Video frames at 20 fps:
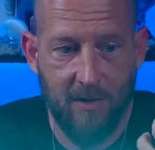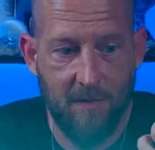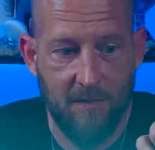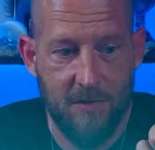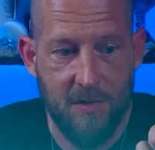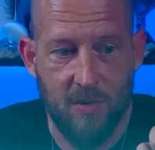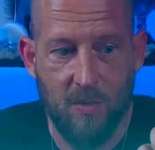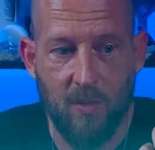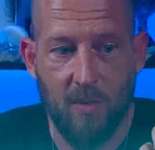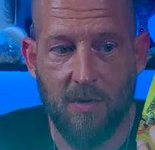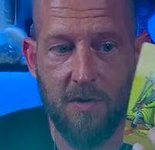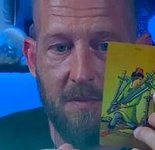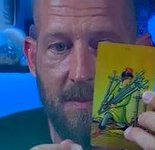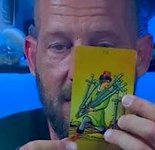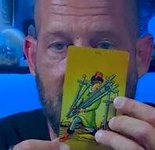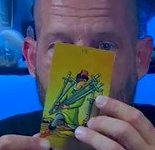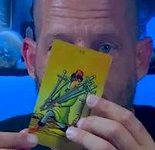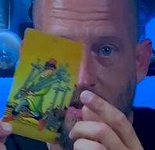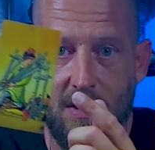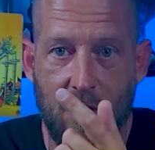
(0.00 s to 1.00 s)
of Swords,
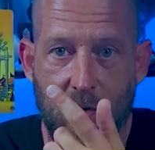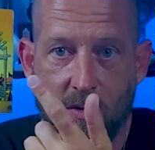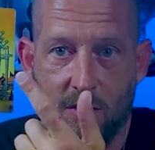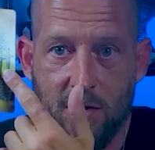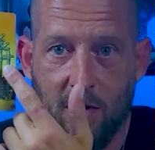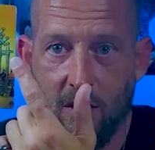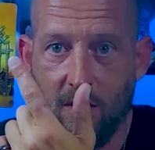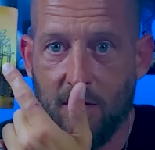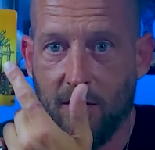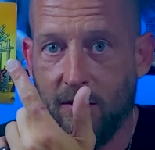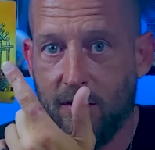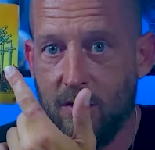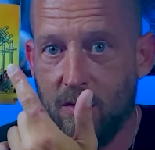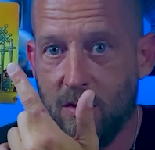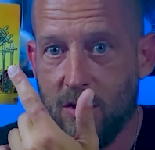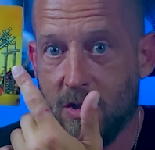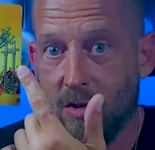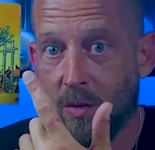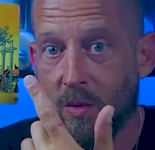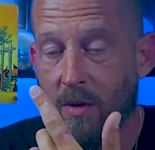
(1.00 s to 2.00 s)
because those are the two
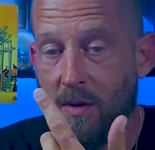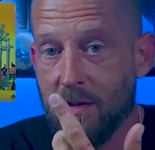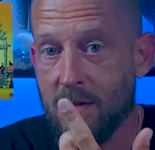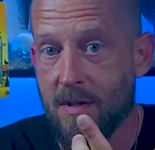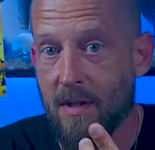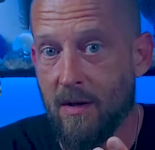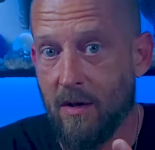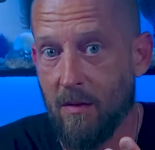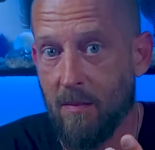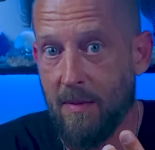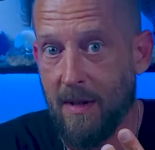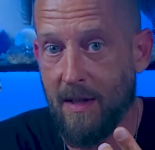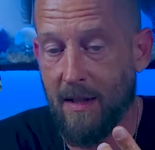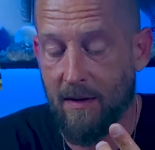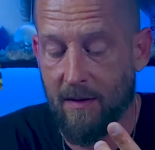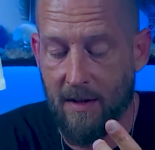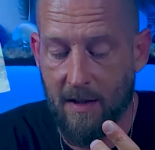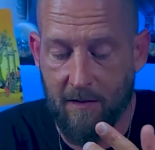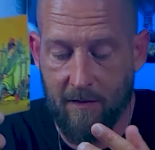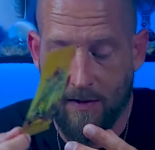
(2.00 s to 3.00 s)
swords that are being
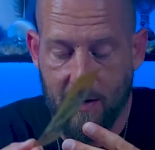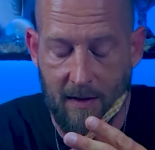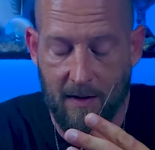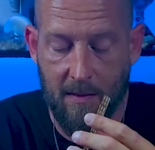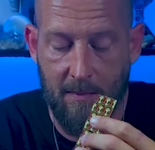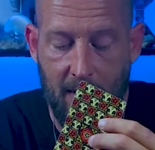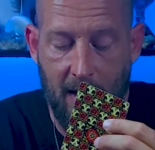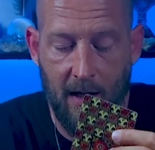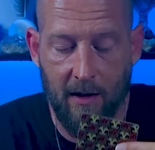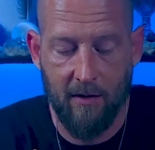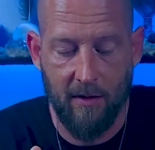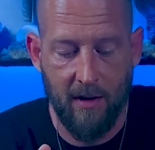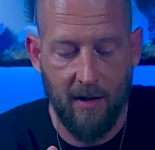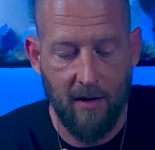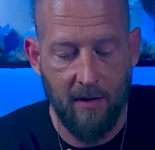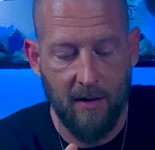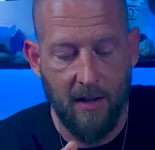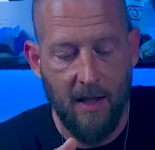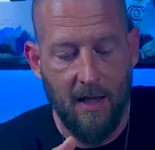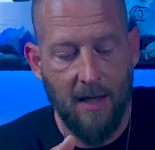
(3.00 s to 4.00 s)
left in the
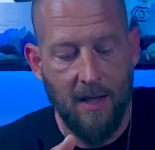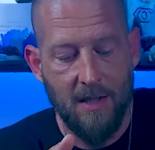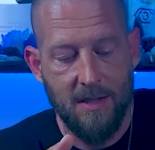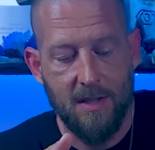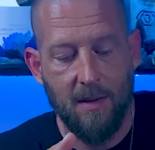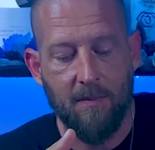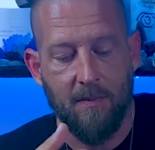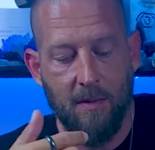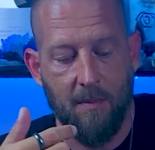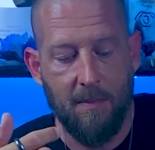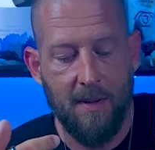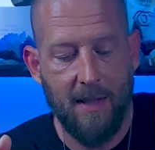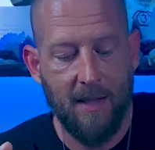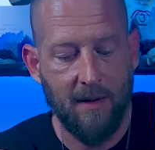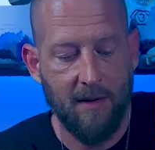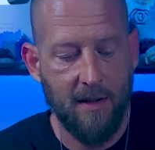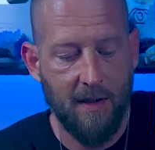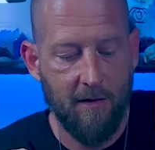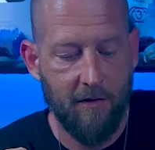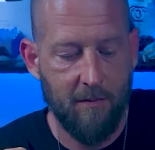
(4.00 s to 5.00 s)
background, something
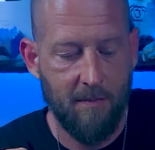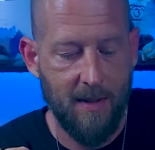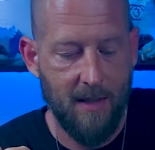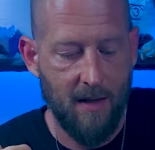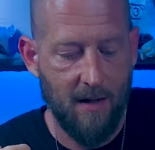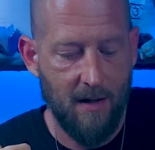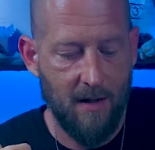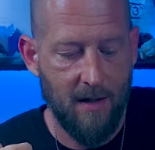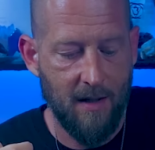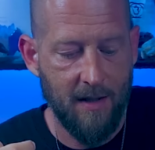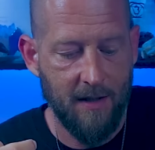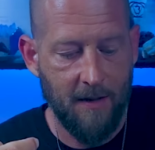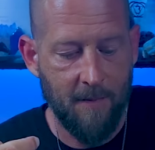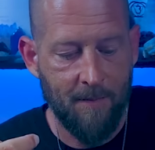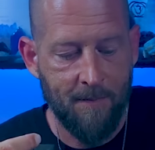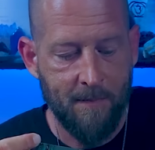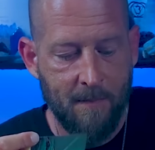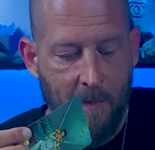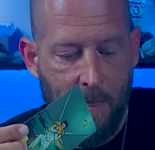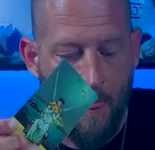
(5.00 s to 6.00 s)
being left behind.
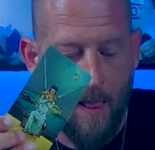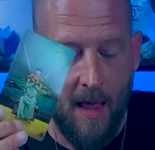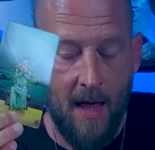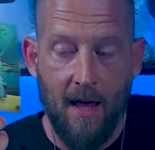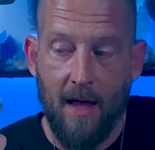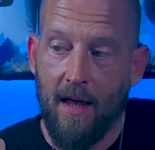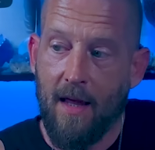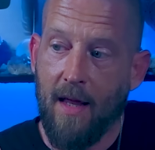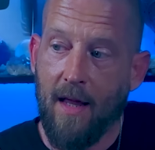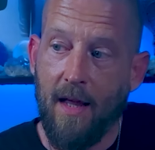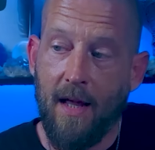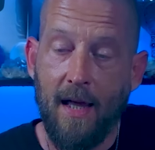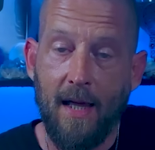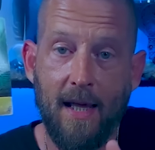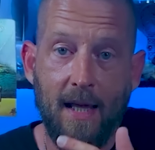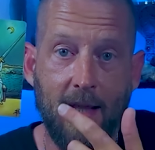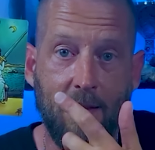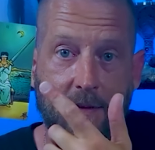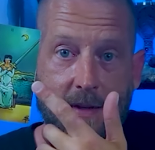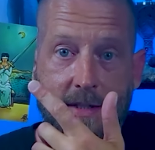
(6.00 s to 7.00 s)

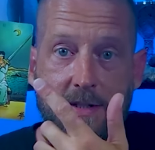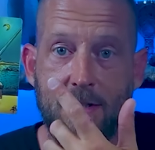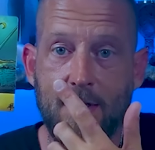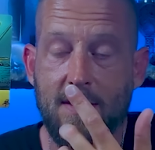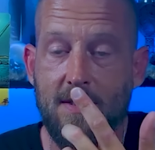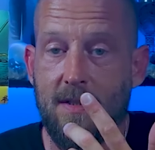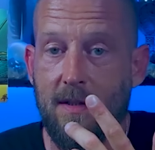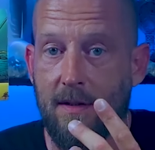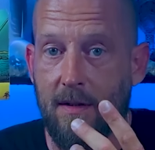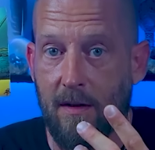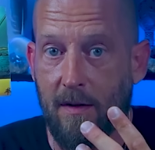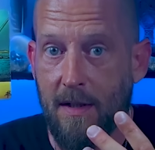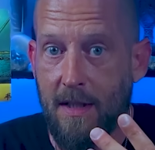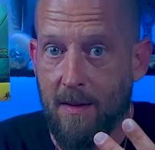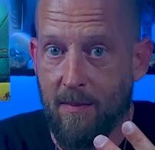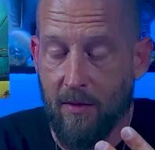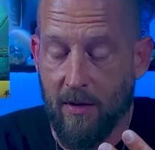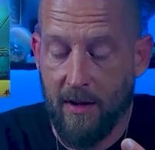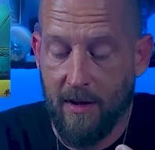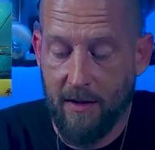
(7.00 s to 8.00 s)
This is a
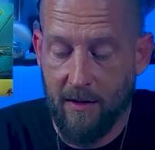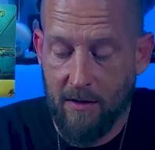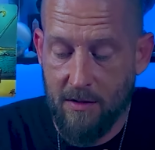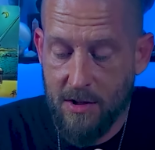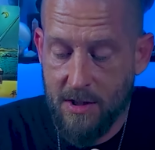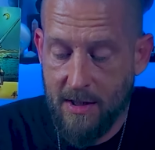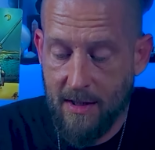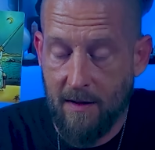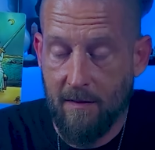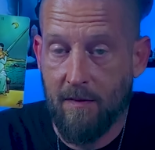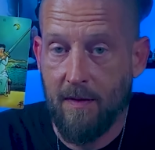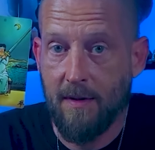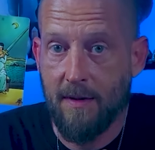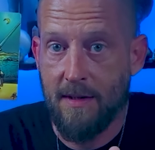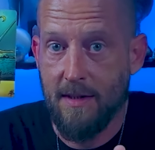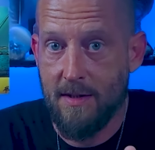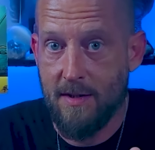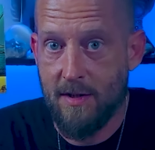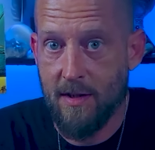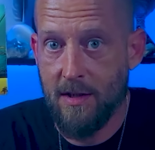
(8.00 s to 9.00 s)
Libra energy of a
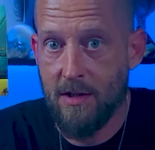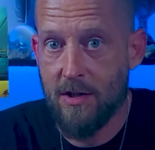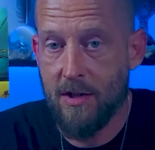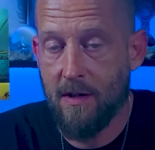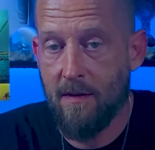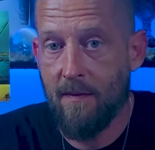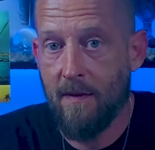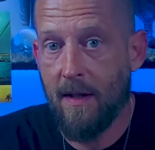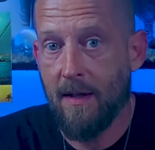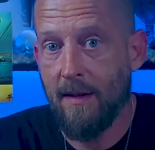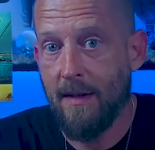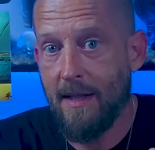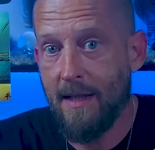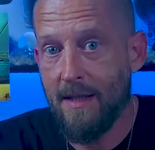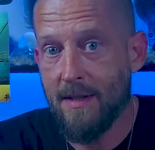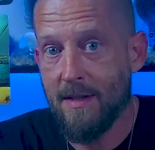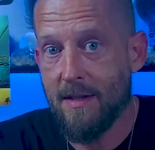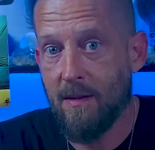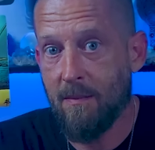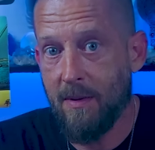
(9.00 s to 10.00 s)
decision that
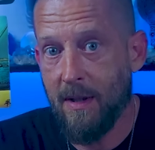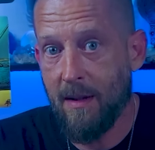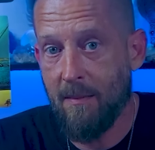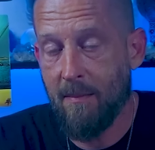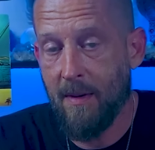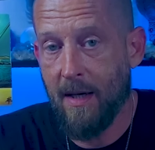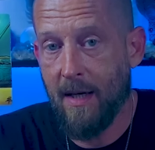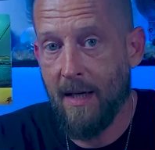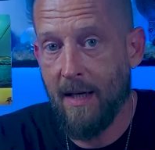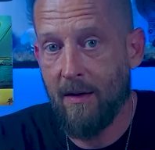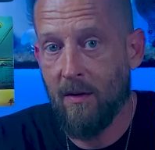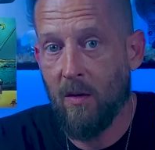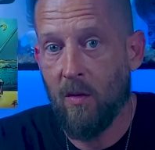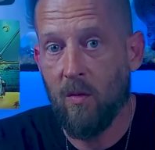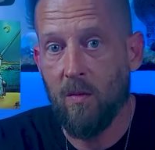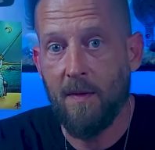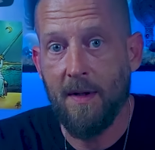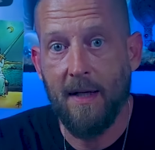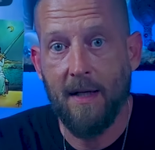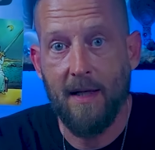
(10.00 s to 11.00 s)
needs to be made,
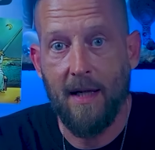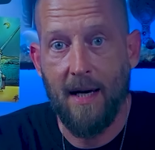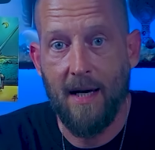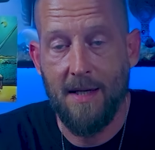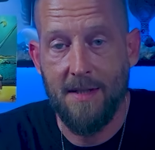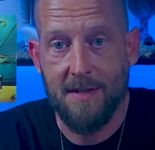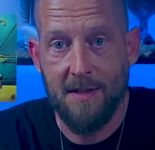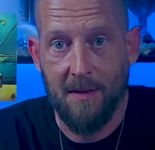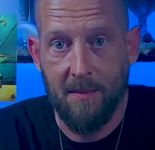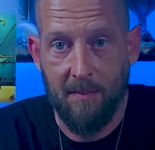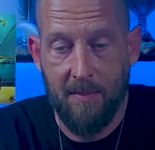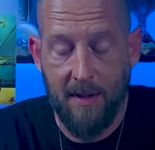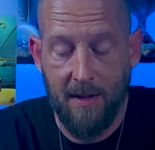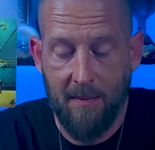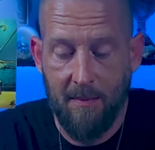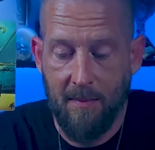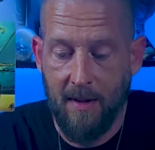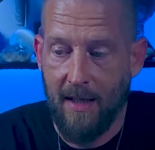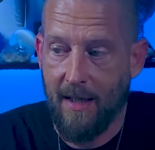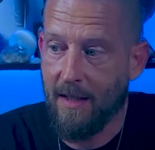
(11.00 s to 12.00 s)
only it hasn't
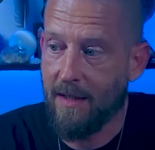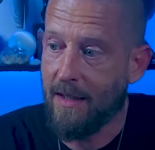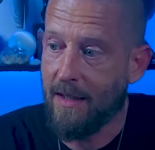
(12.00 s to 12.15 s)
been made